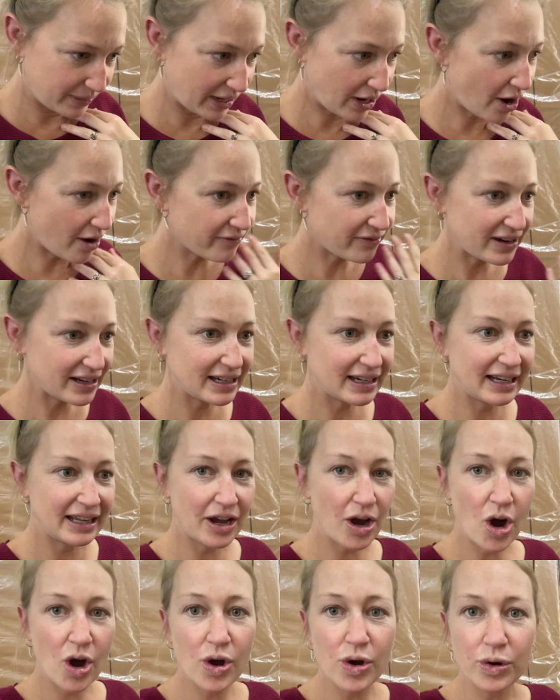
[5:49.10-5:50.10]
that's can't find any
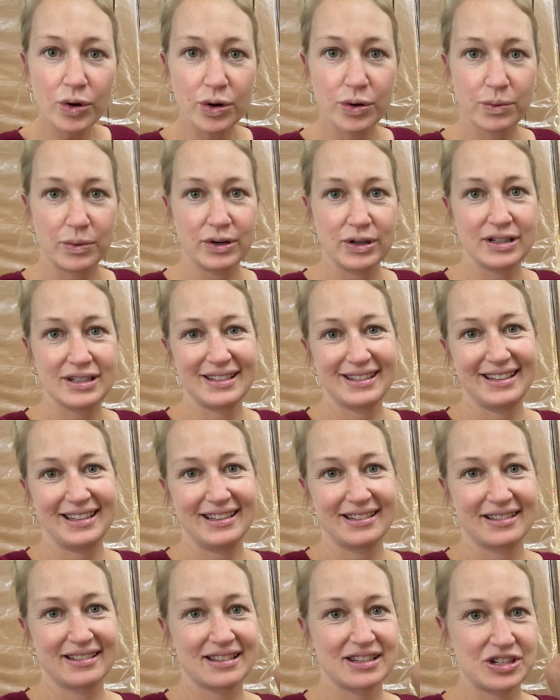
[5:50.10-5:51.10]
oak wood
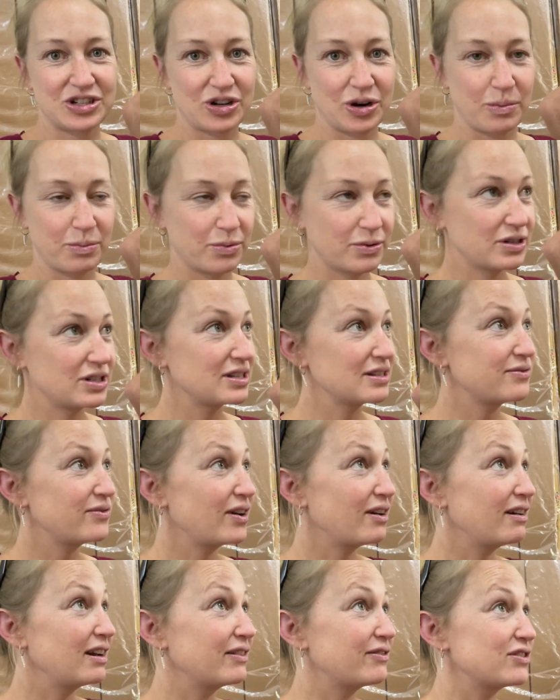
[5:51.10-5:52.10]
in the shop, which is
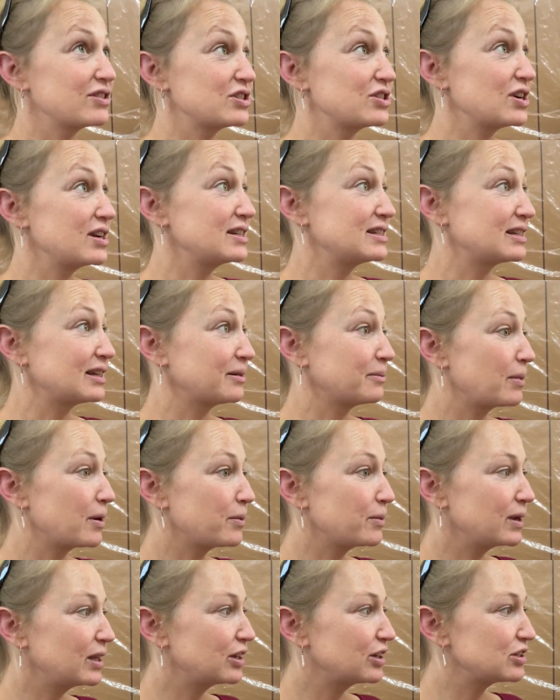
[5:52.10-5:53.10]
very frustrating, but
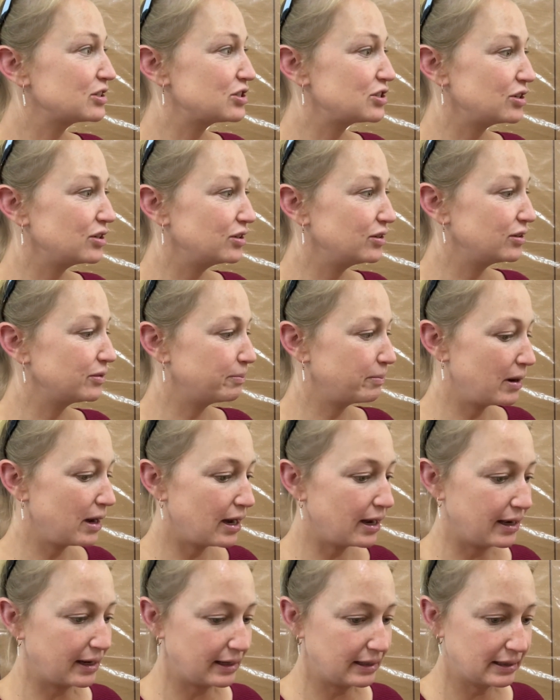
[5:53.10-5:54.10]
we could do
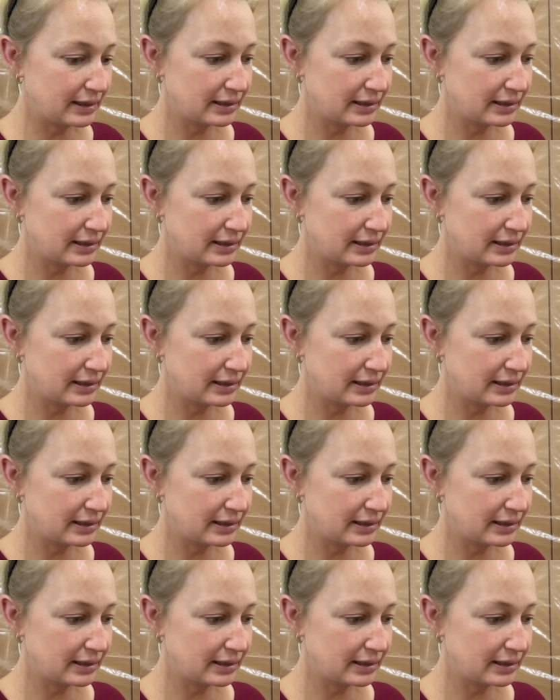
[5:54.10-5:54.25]
pine